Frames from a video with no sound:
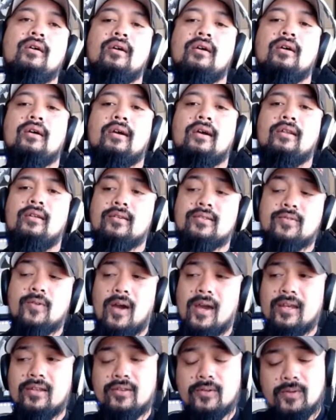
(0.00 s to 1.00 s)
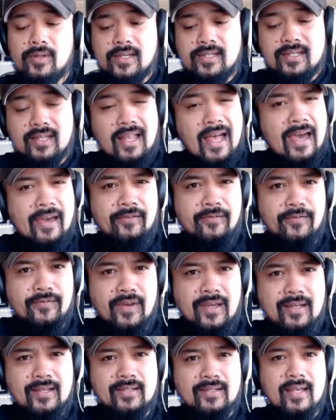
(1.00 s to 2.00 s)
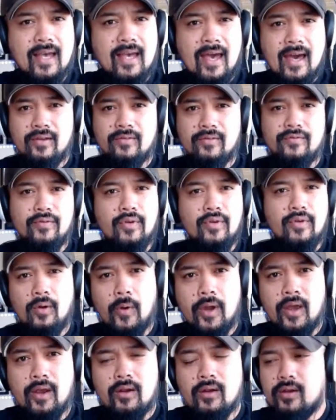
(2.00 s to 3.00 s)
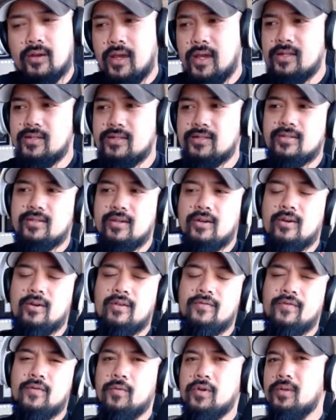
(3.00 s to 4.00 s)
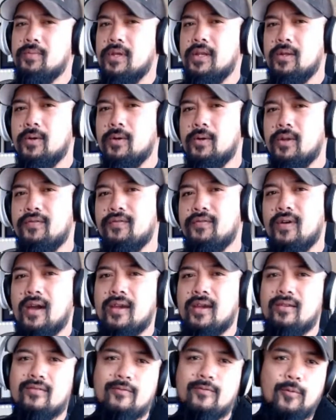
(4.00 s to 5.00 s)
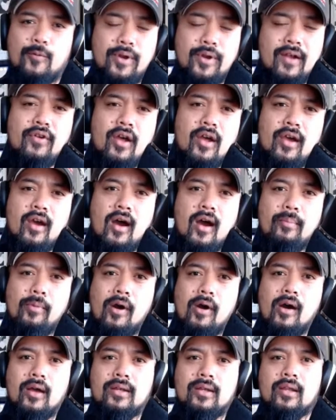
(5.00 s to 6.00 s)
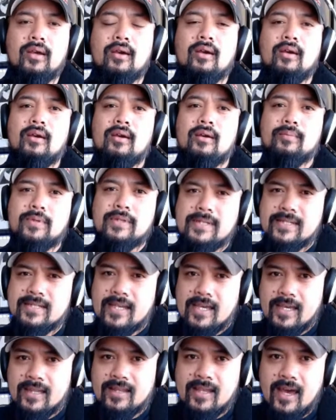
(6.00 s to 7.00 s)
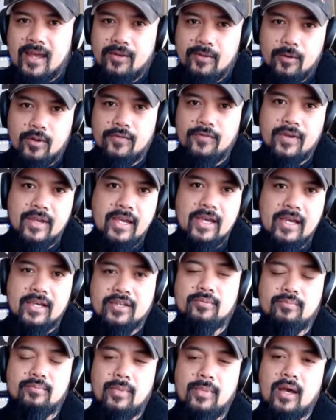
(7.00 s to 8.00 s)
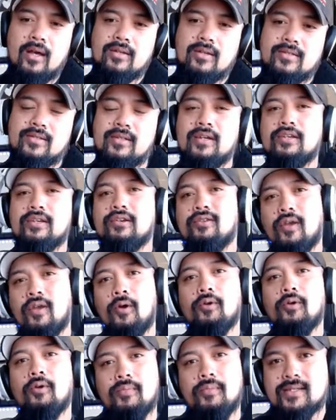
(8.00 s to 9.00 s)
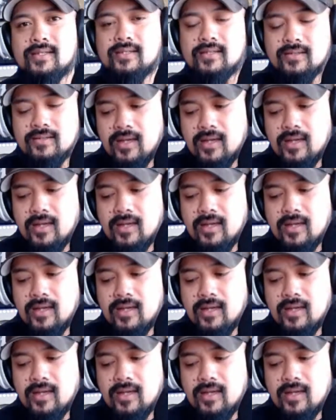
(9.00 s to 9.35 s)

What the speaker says: And also, I do these live feeds out of nowhere. And so, if you want to be notified of whenever I hop on, please hit that notification bell so that you don't miss